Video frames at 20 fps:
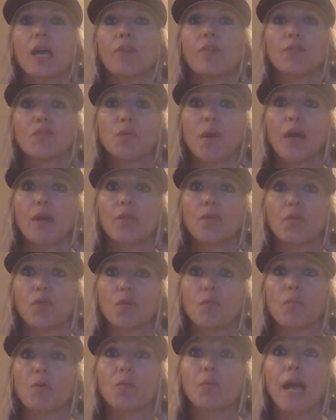if you had a
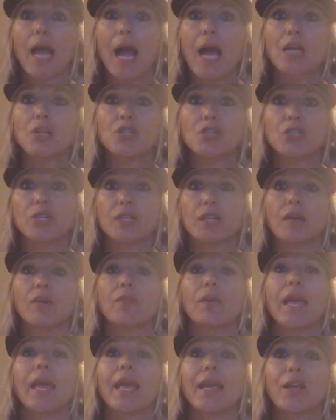normal reaction
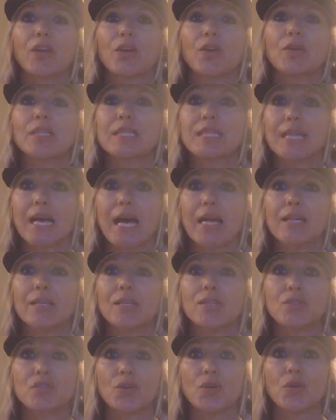of anger and
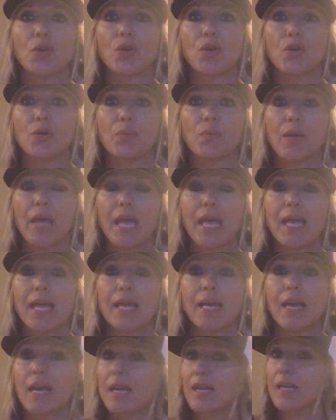sadness and hurt and
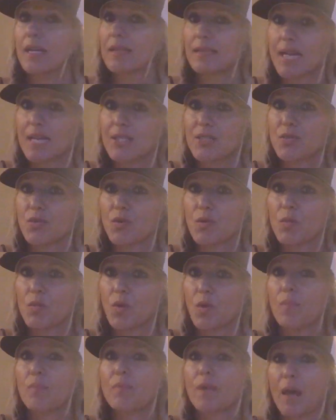pain, that's
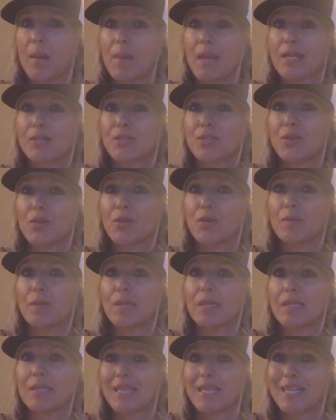normal. That makes you
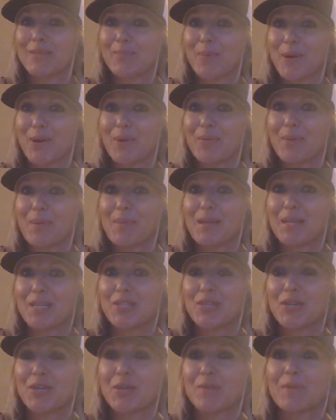human. That's part of what makes
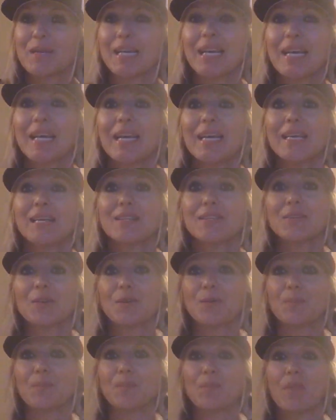you human.
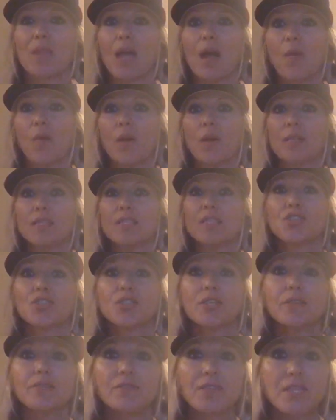So I want to
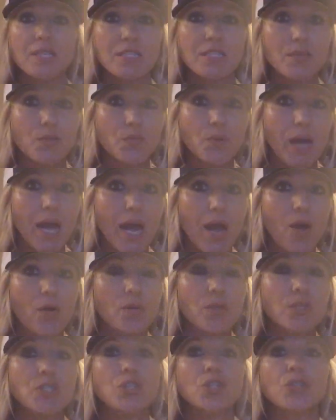shift this
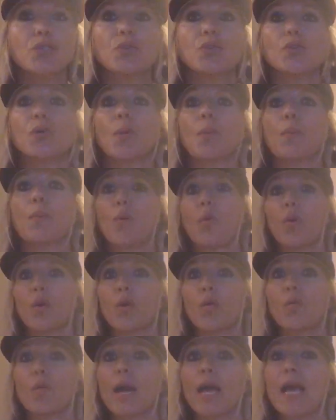around to
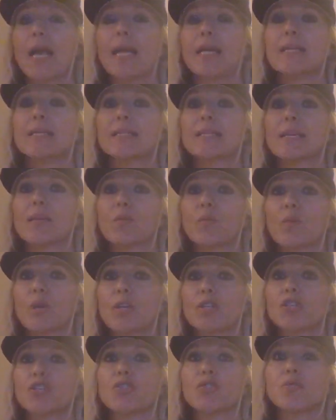more ways in
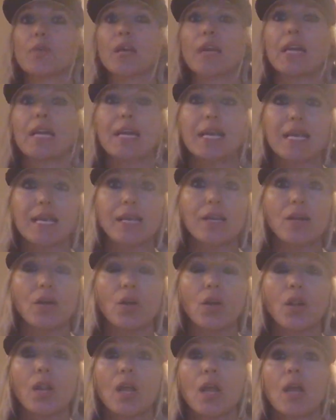which you can
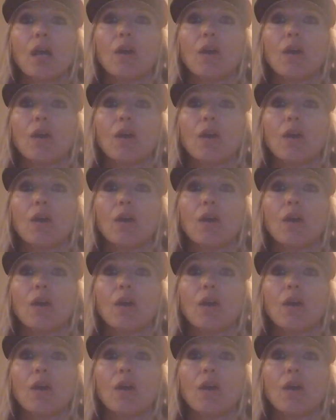heal.